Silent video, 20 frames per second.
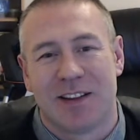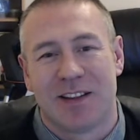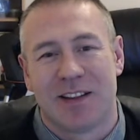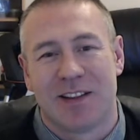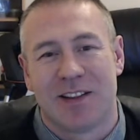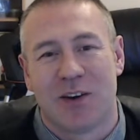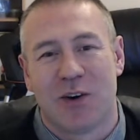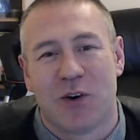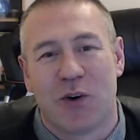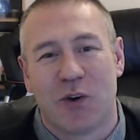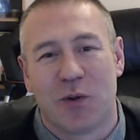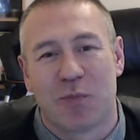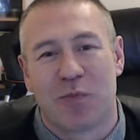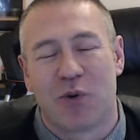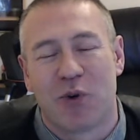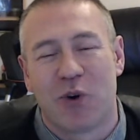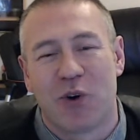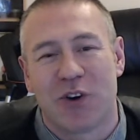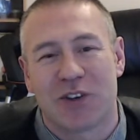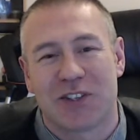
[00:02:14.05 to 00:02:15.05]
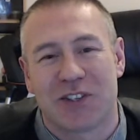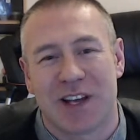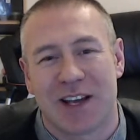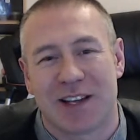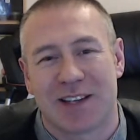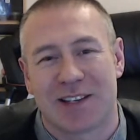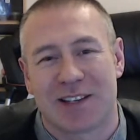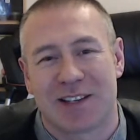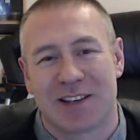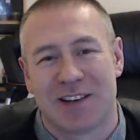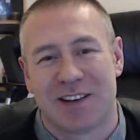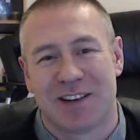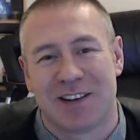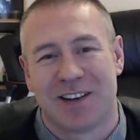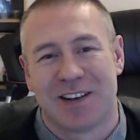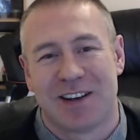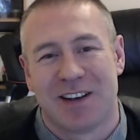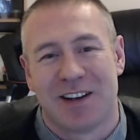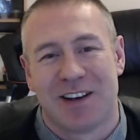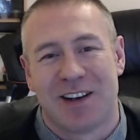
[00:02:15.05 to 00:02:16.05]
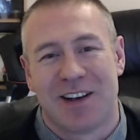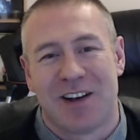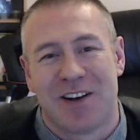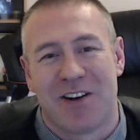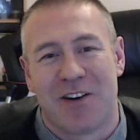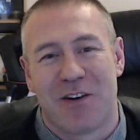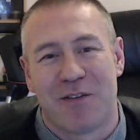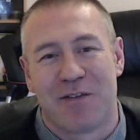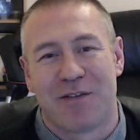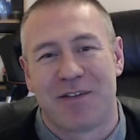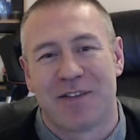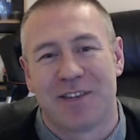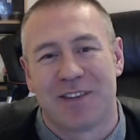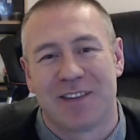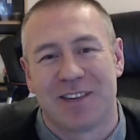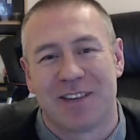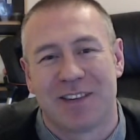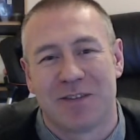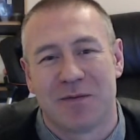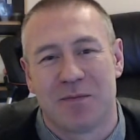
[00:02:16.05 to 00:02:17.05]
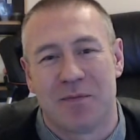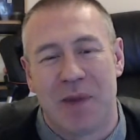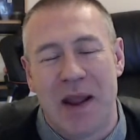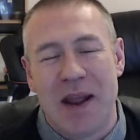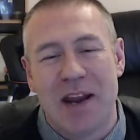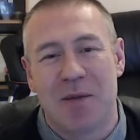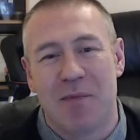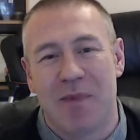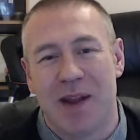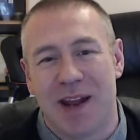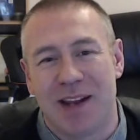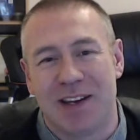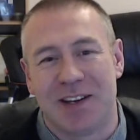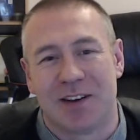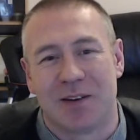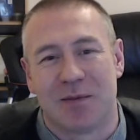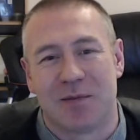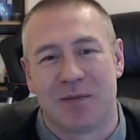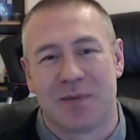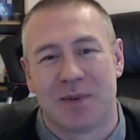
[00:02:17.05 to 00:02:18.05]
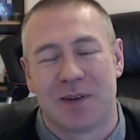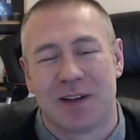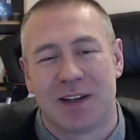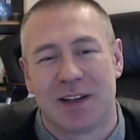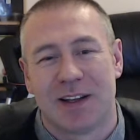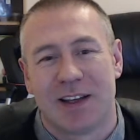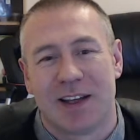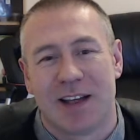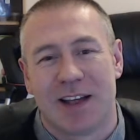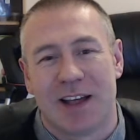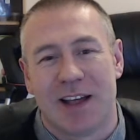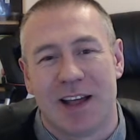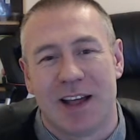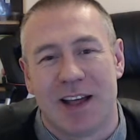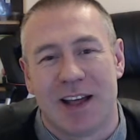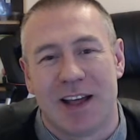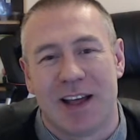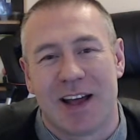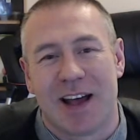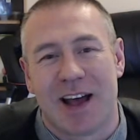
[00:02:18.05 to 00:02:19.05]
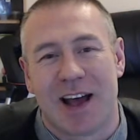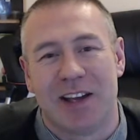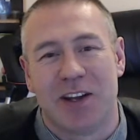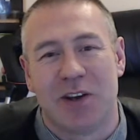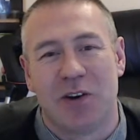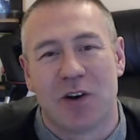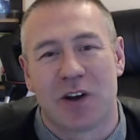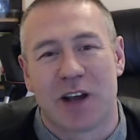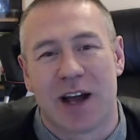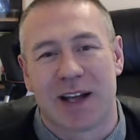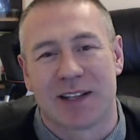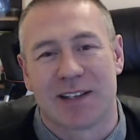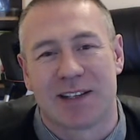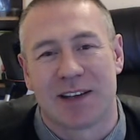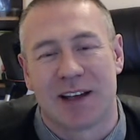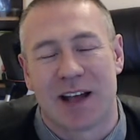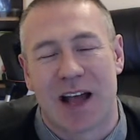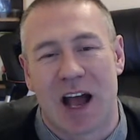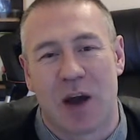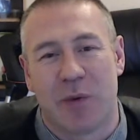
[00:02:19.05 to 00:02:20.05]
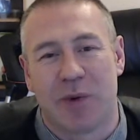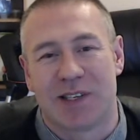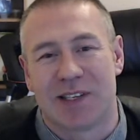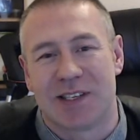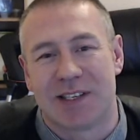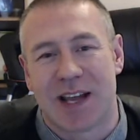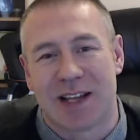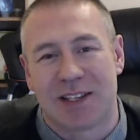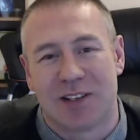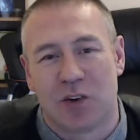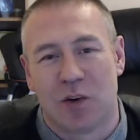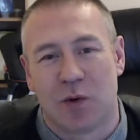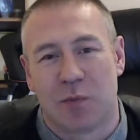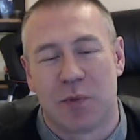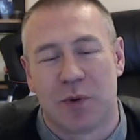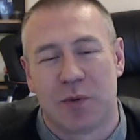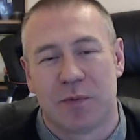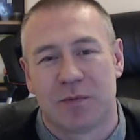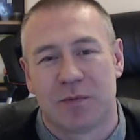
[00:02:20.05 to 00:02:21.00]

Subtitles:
the whole process of being a medium and you look at how it's set up